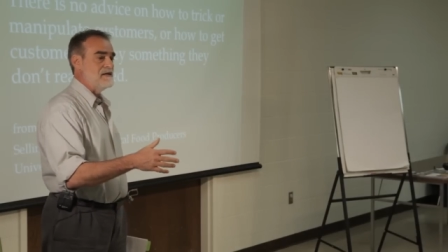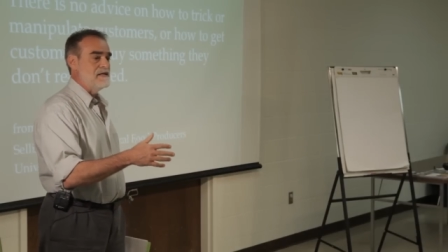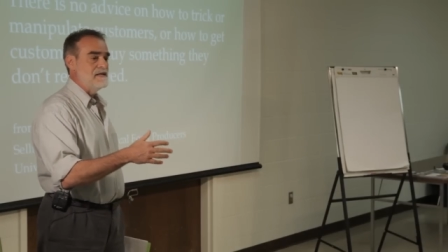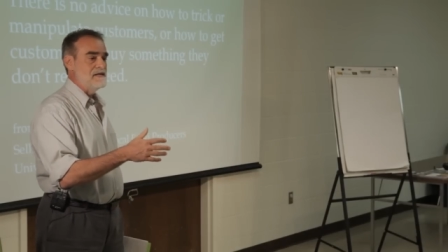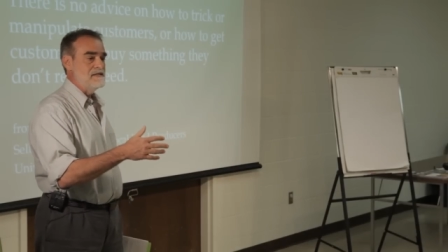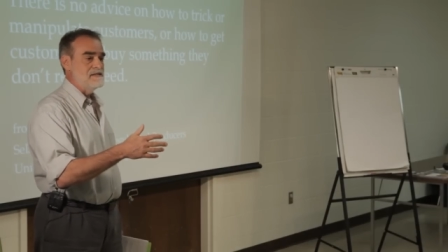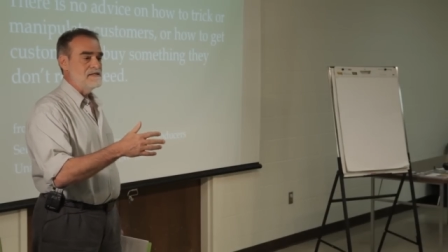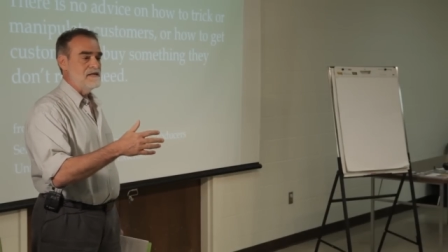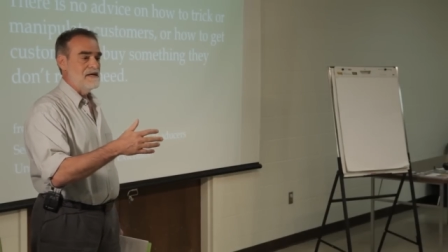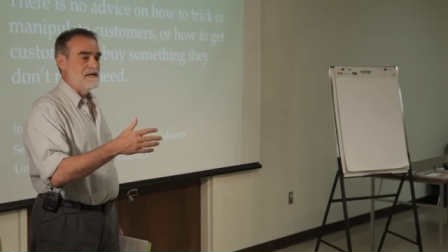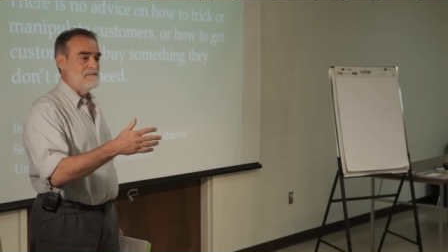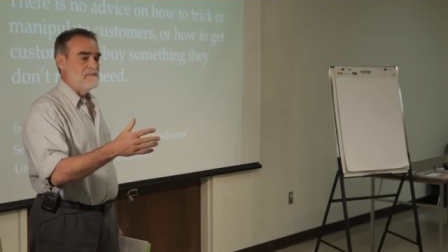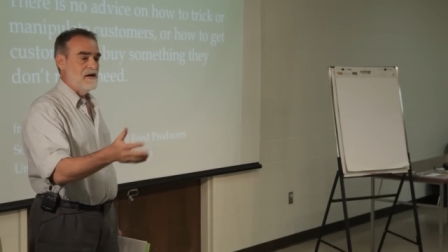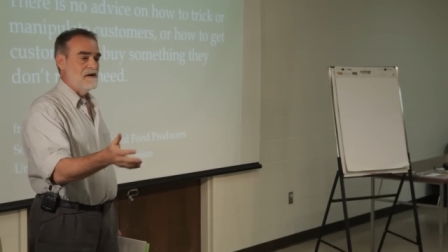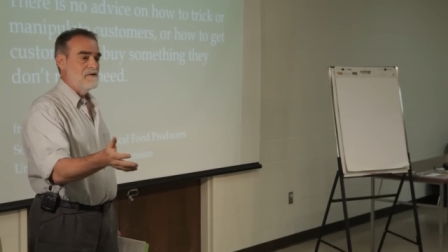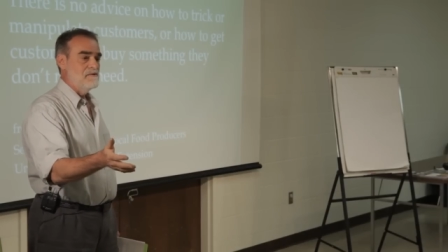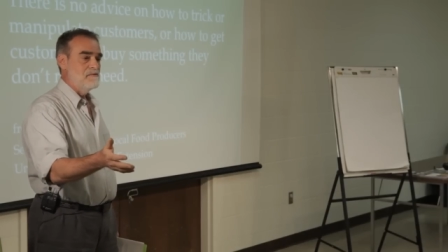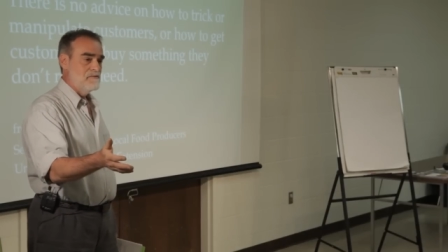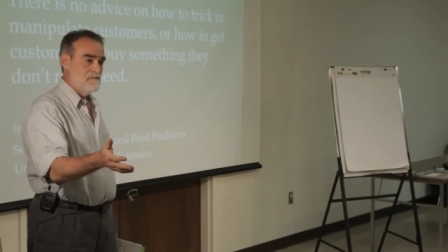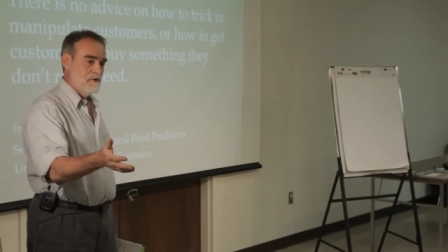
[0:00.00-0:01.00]
and it's not
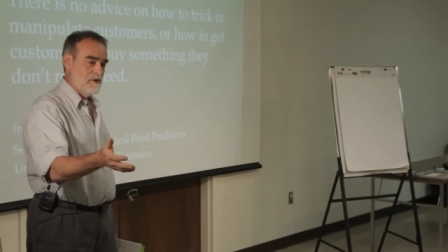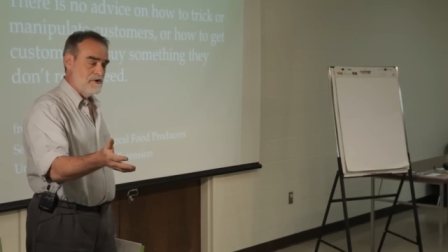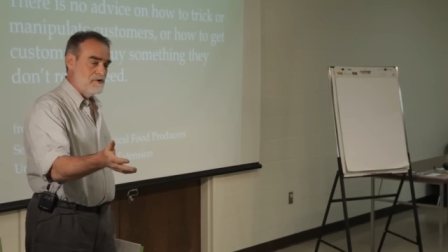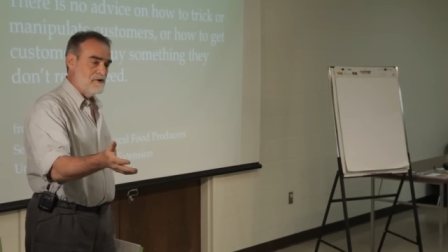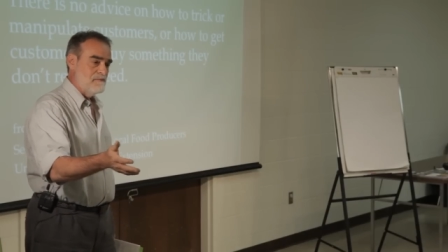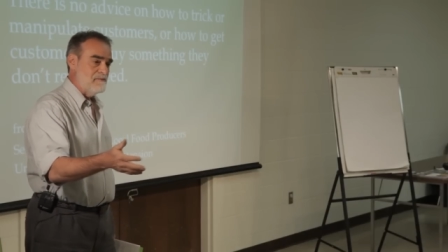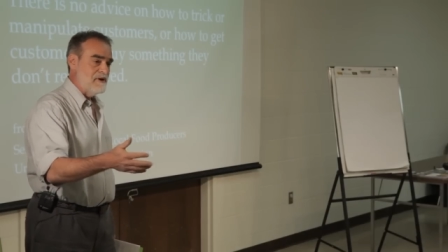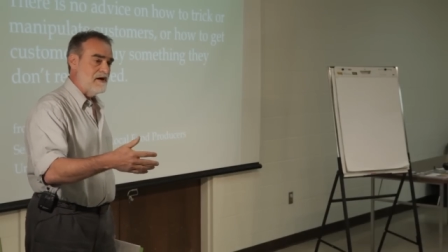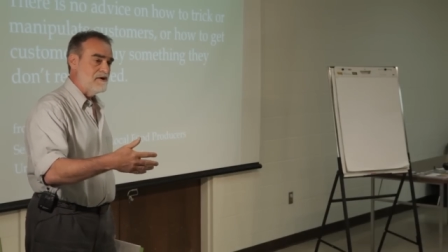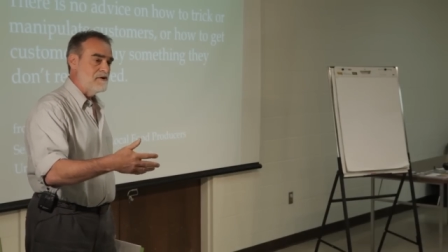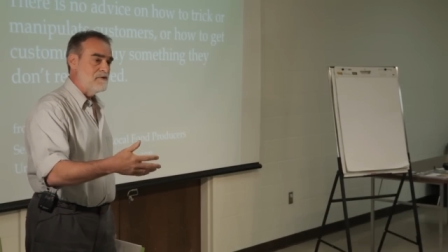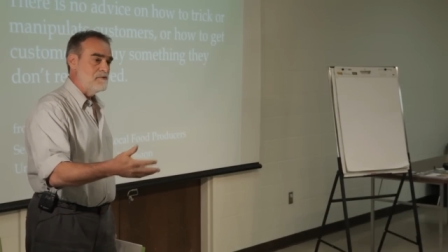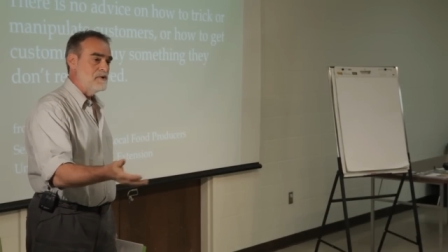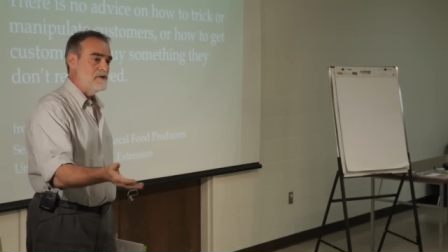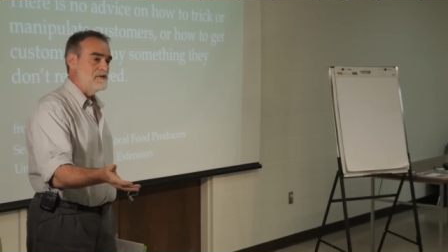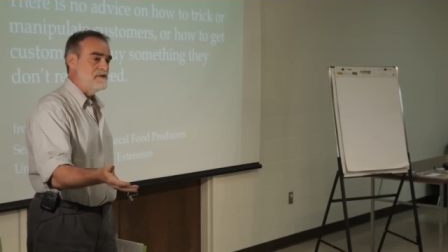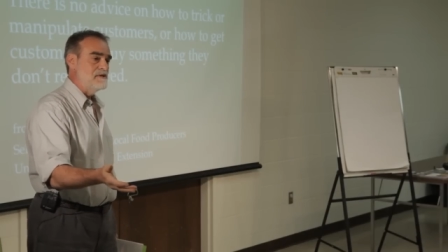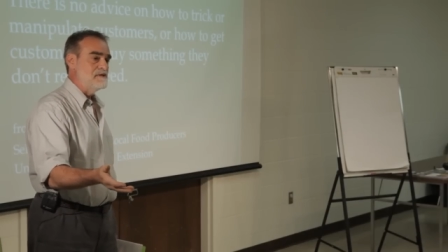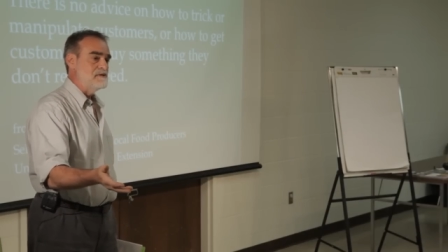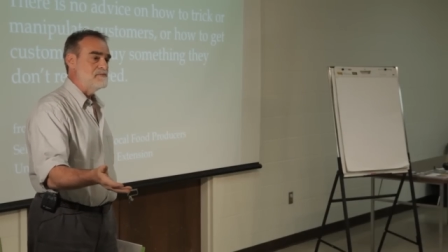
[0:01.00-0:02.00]
about what you're about or
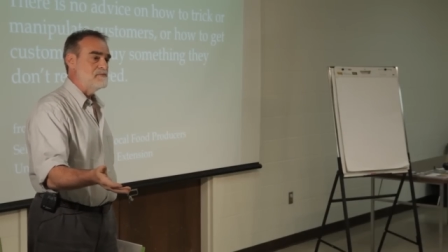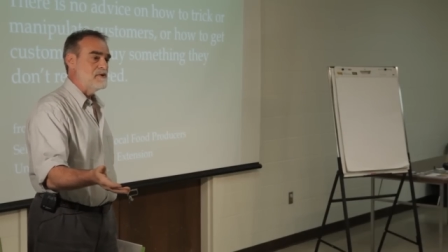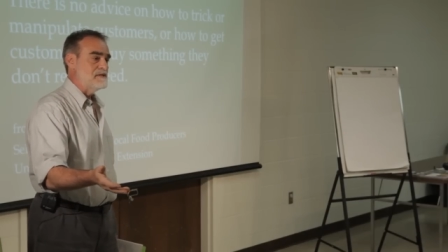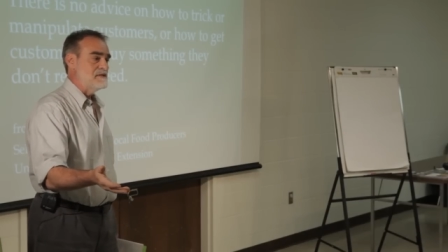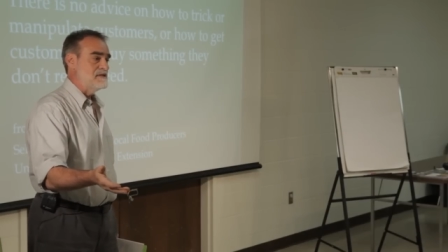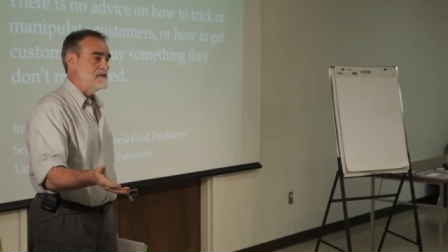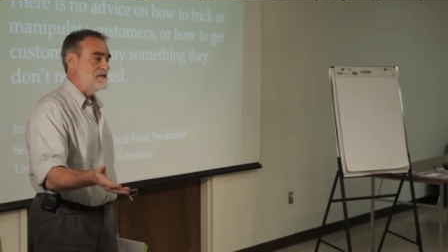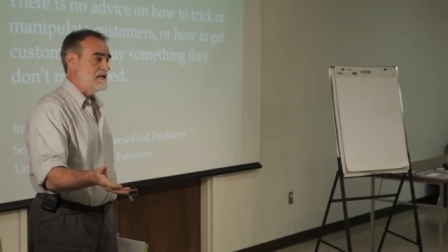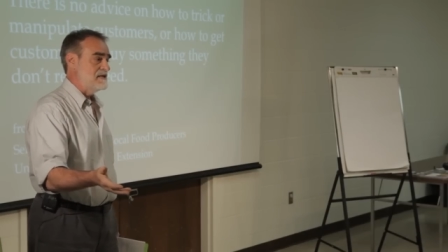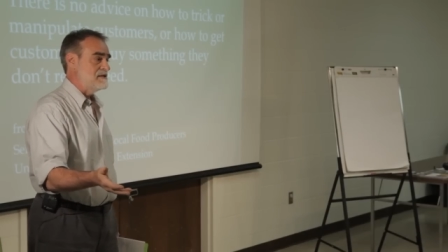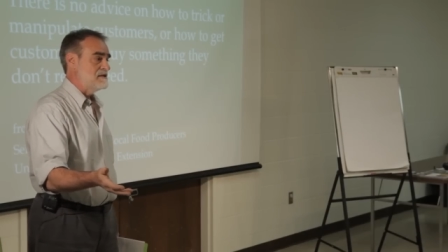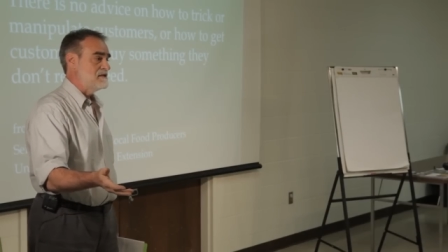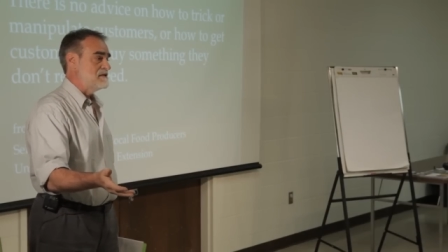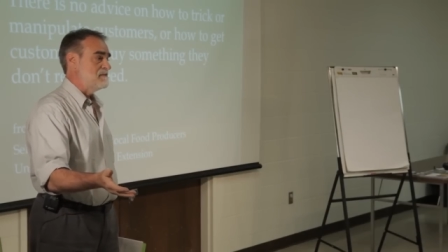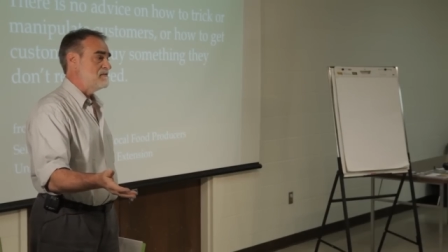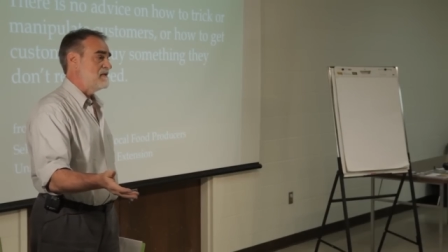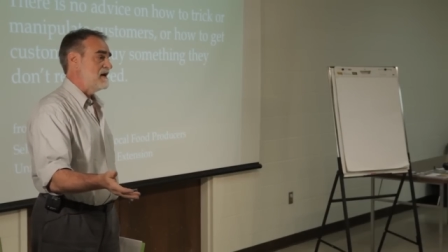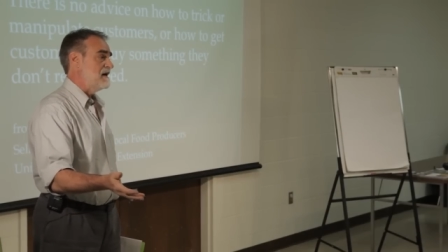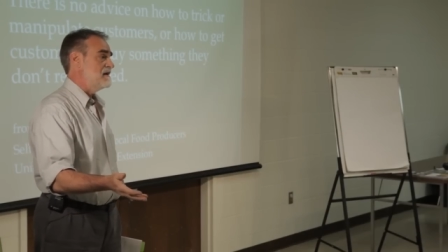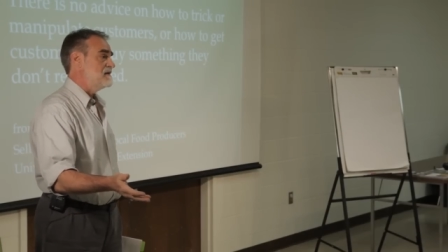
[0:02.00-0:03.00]
what this presentation's
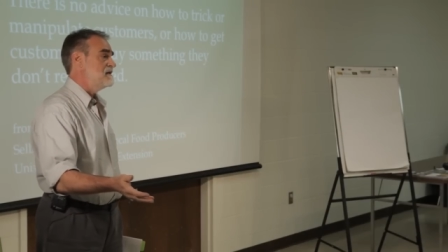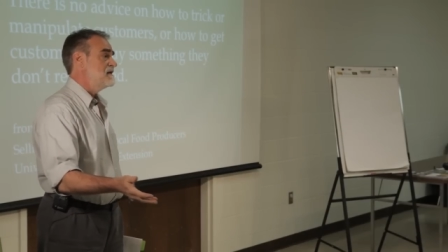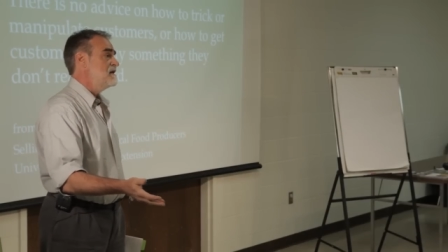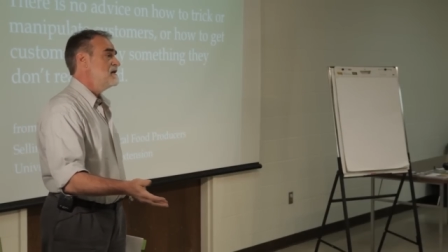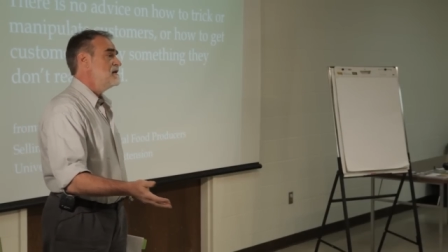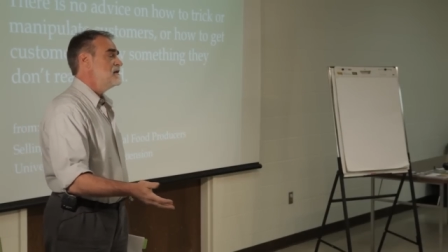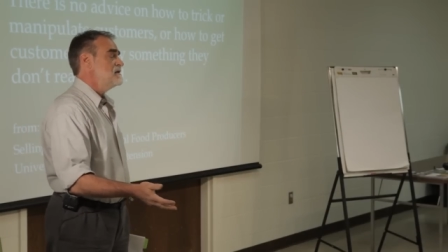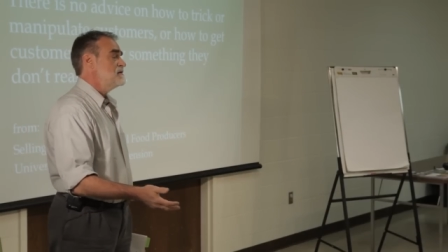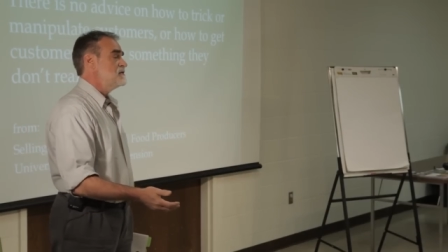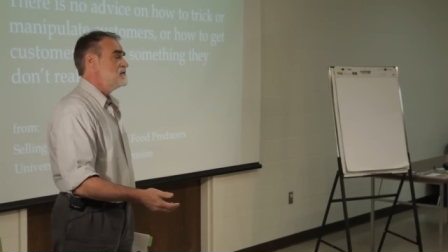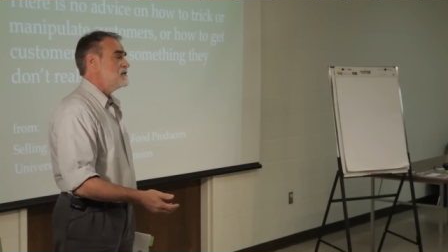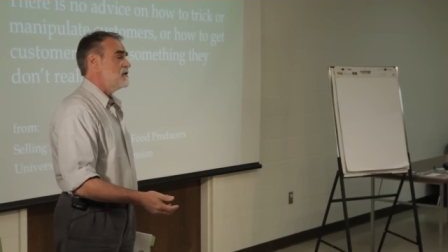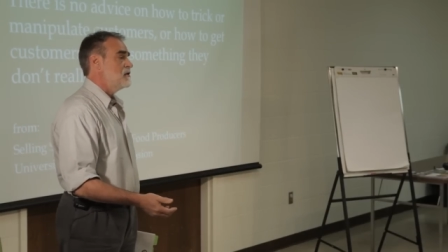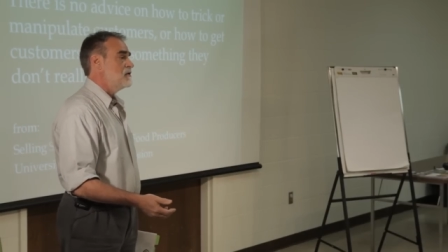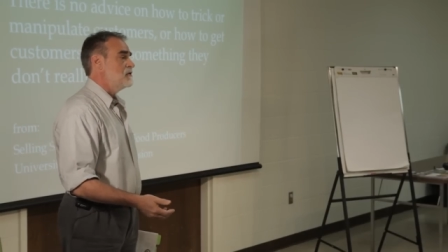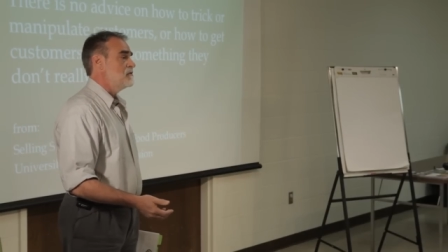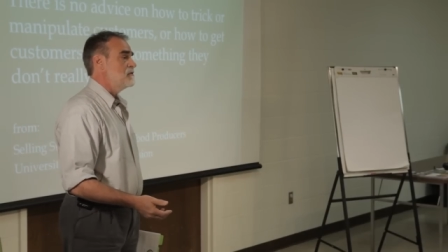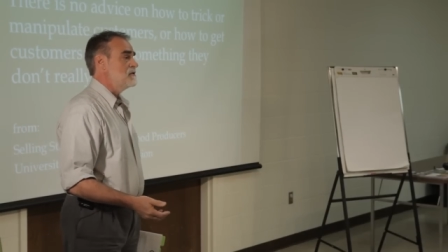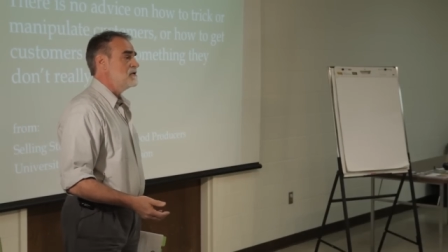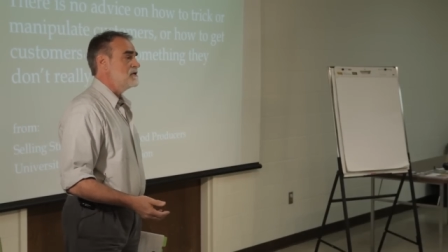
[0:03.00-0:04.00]
about.
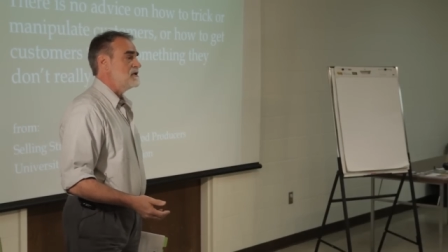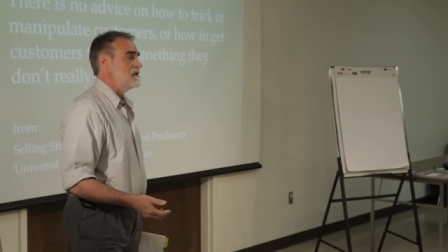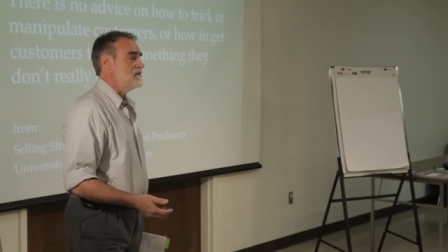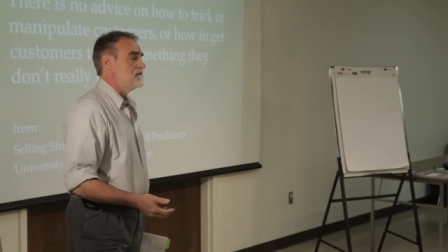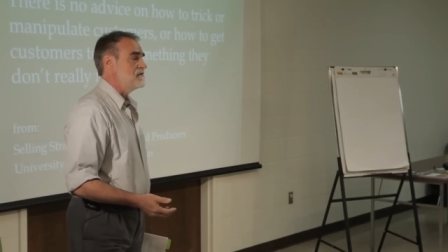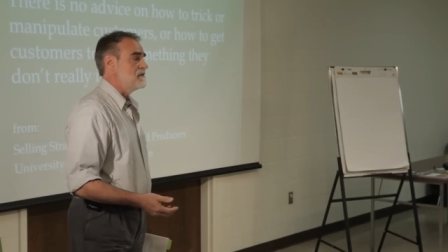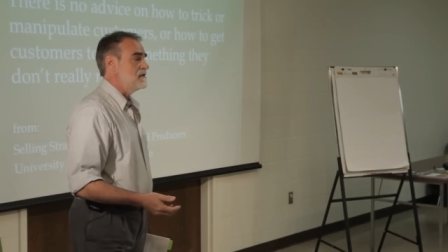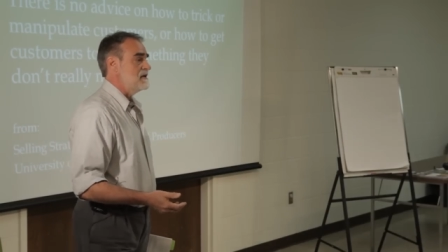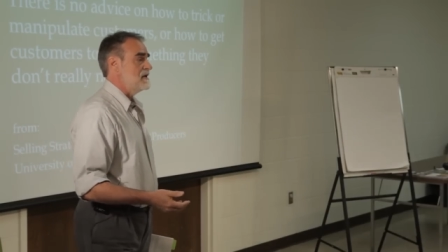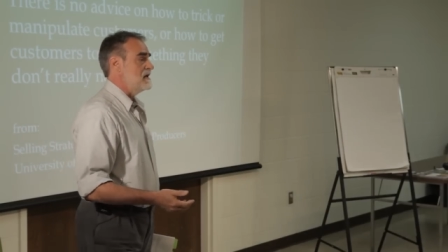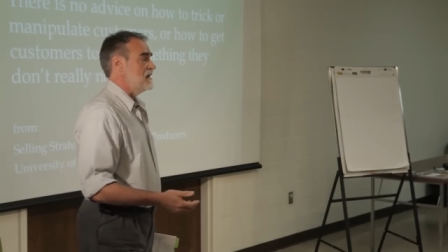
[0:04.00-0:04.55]
So we're looking for